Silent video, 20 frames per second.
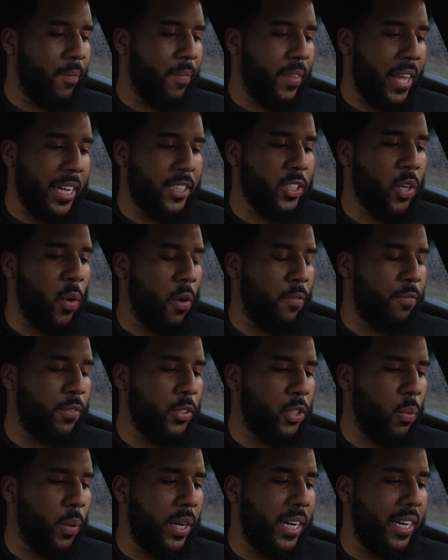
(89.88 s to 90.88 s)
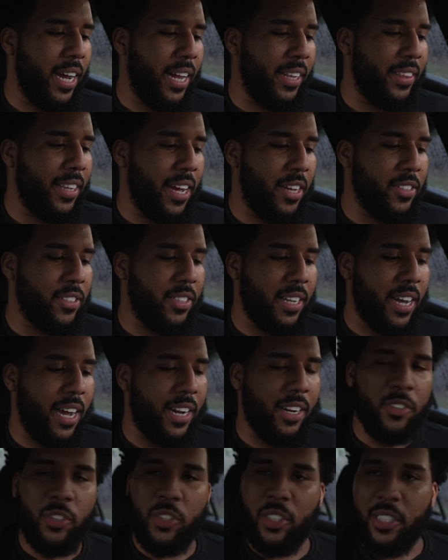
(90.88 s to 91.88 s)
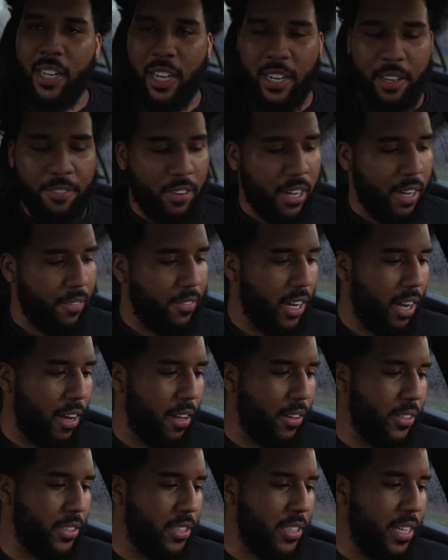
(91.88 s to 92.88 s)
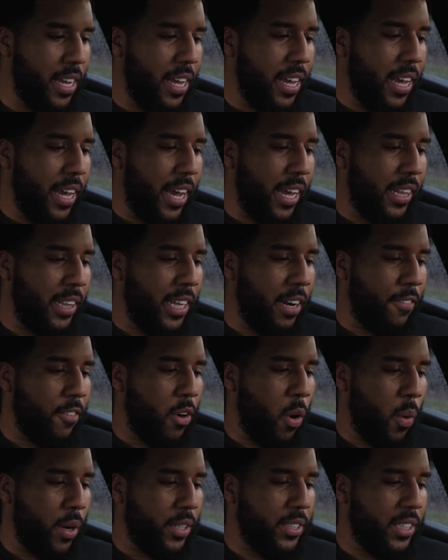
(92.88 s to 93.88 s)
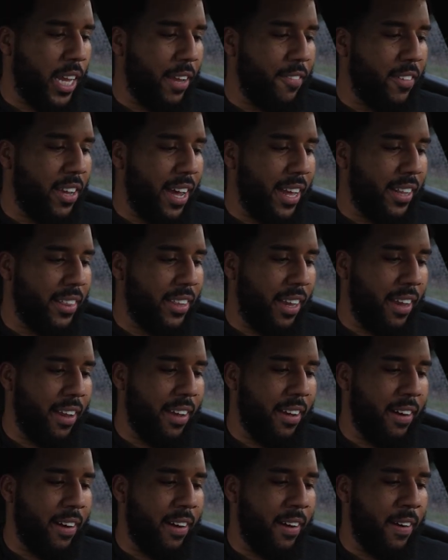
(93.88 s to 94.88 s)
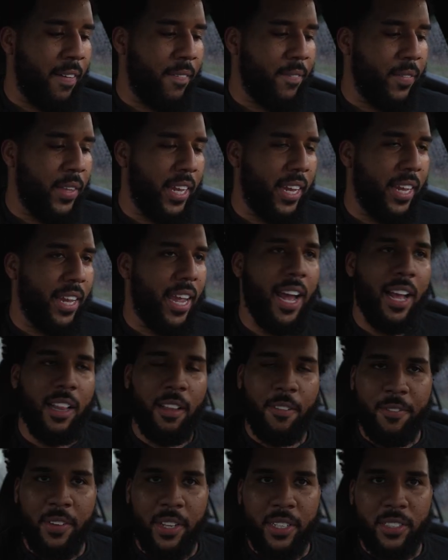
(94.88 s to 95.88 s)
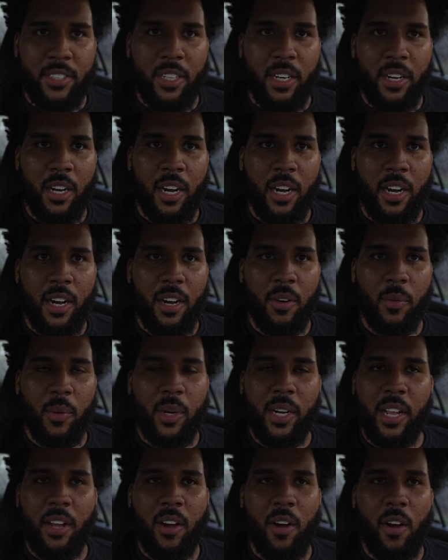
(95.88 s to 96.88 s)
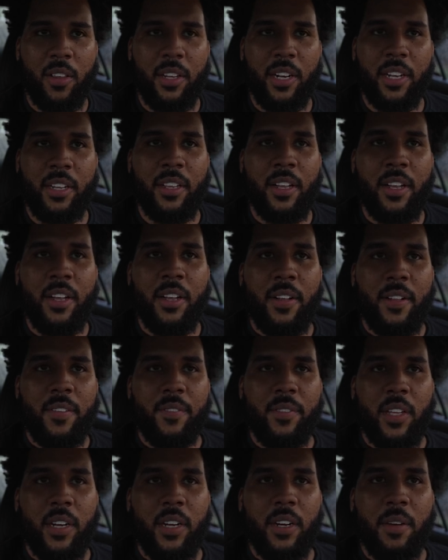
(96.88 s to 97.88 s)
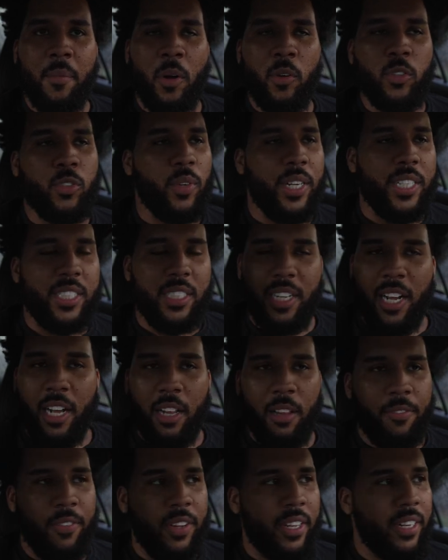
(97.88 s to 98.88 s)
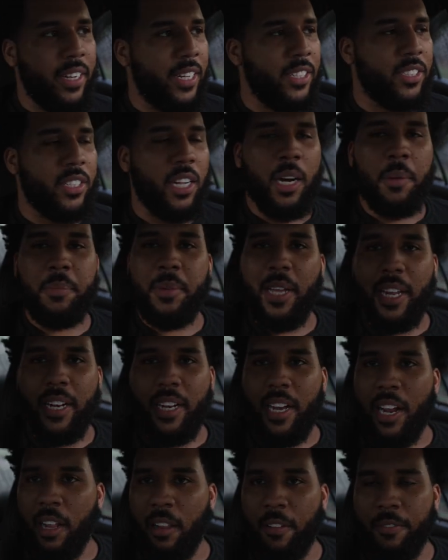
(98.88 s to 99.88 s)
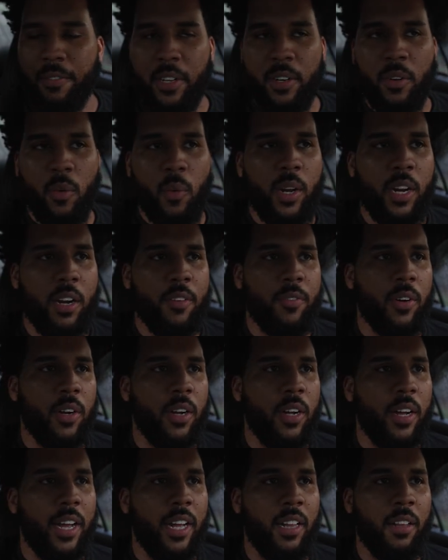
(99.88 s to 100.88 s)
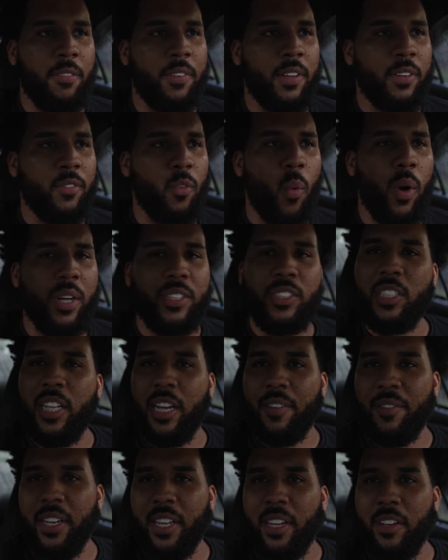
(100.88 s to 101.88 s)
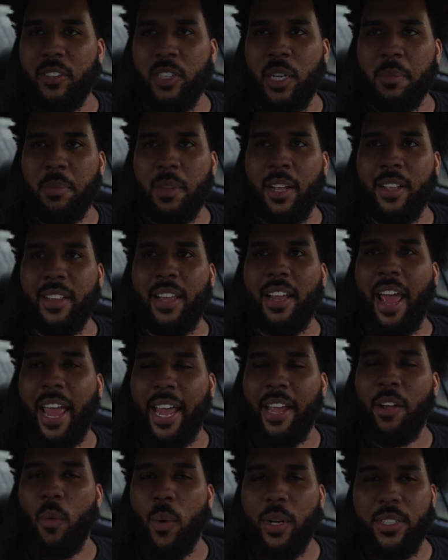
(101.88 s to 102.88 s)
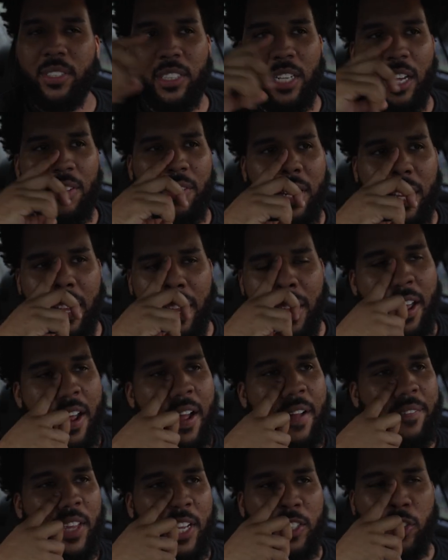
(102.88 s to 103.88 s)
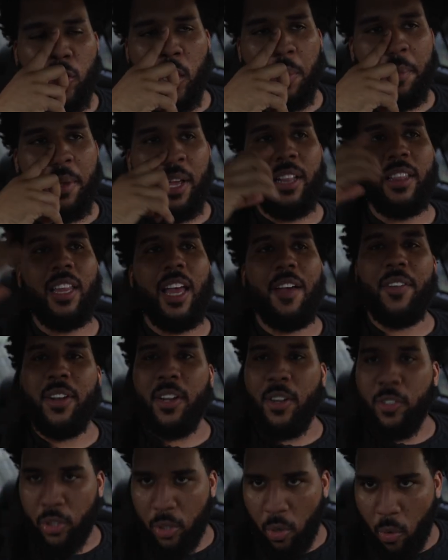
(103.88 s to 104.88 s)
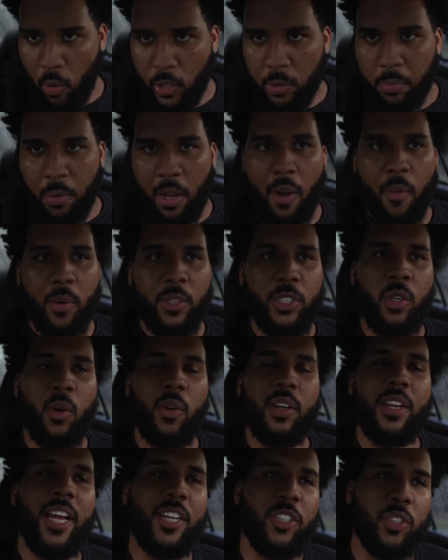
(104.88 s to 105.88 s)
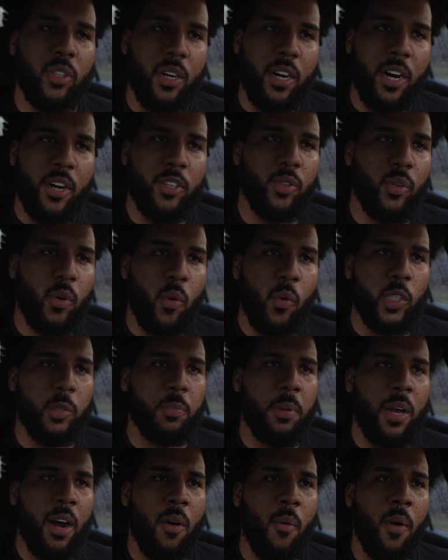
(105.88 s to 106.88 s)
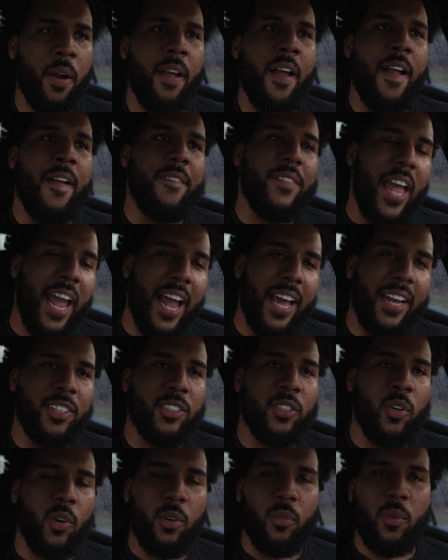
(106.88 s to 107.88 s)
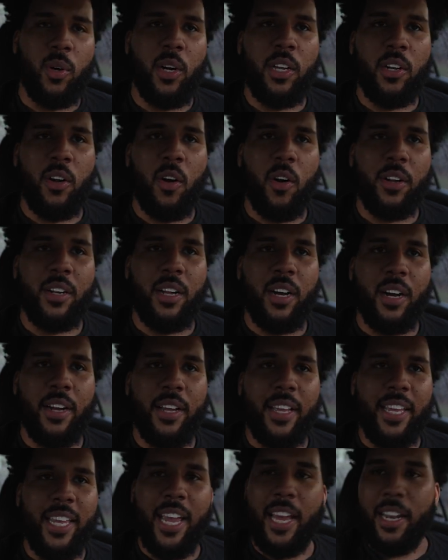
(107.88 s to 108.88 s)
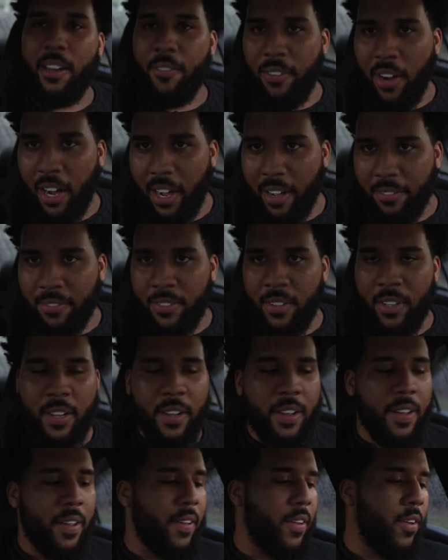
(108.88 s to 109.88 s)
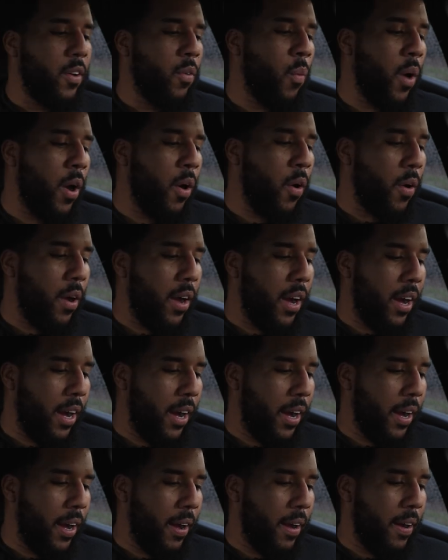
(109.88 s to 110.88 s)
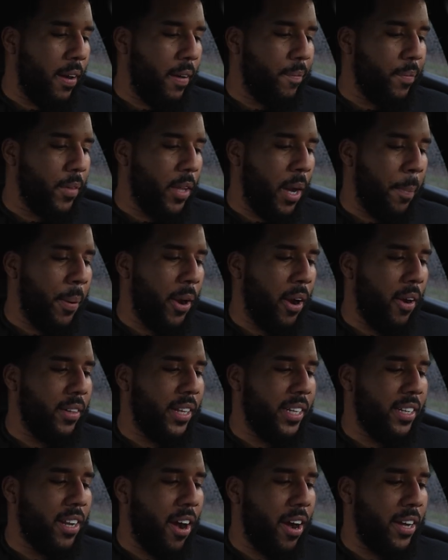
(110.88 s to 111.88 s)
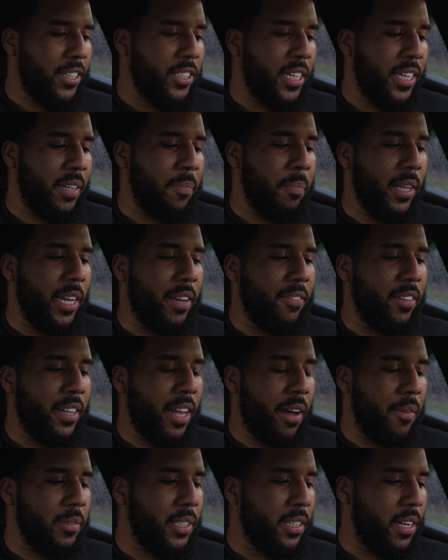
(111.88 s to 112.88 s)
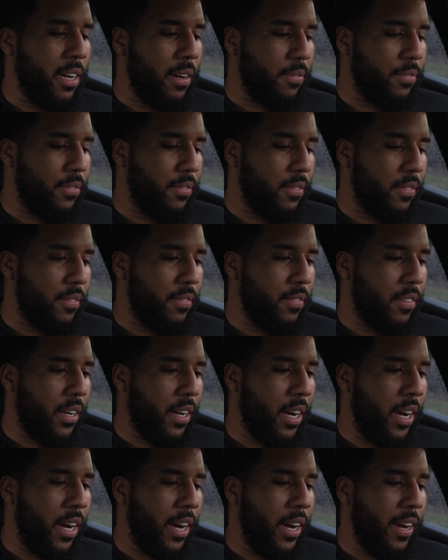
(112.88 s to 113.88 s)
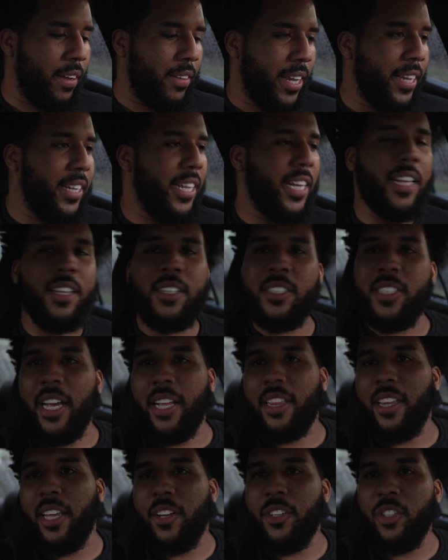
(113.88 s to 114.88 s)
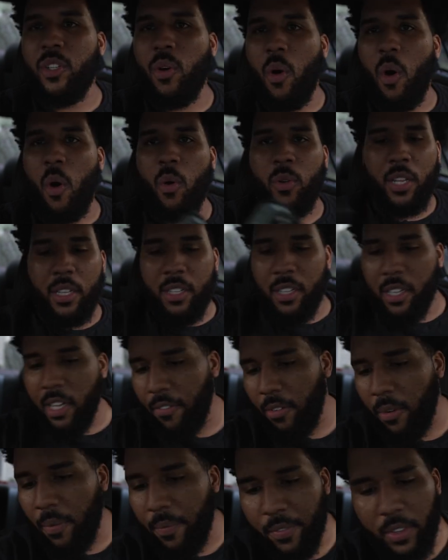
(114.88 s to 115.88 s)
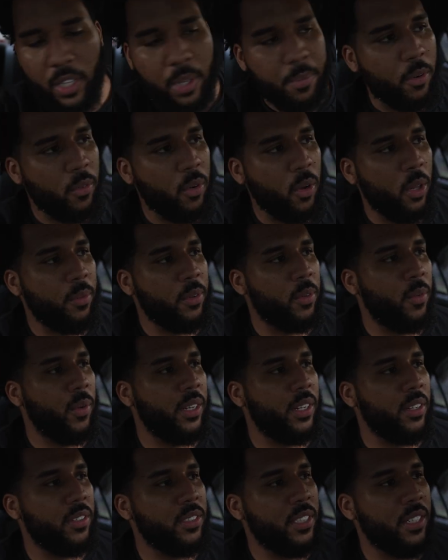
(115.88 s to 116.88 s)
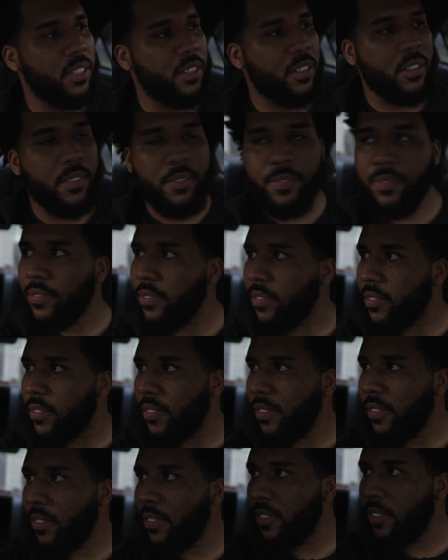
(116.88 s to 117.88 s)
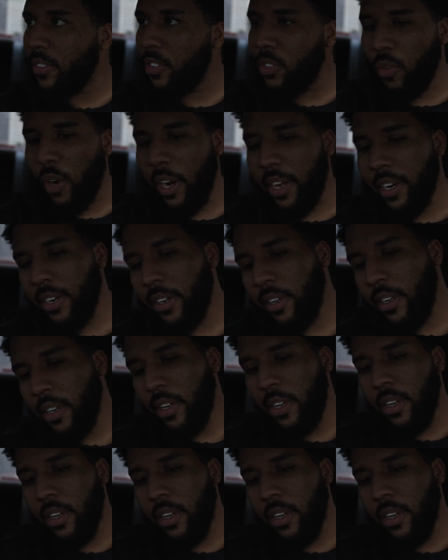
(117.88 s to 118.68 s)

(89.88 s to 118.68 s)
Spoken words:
That's going for $29,995. And then of course they've got the Hellcat. What are they calling it? The most recent Hellcat. It's the updated Hellcat or whatever. A Hellcat 170 or something like that. A170. That's going to be 1,100 horsepower. So an extra 100 horsepower, and it's going to run on E85. Well, apparently Dodge didn't believe that that was enough. They needed to take things to a whole nother level. Let me roll up the windows here. It's raining.